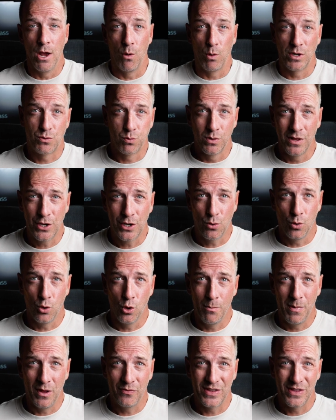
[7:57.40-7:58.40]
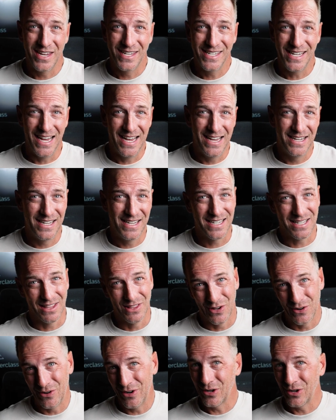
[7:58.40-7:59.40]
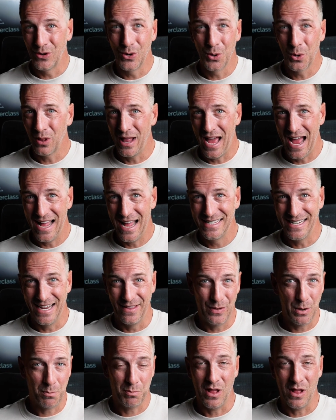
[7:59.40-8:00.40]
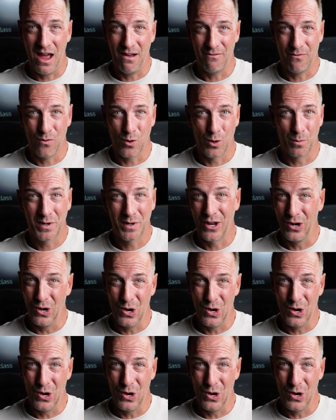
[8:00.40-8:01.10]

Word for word: Now, what's really cool about this is, is learning Google Ads and their platform can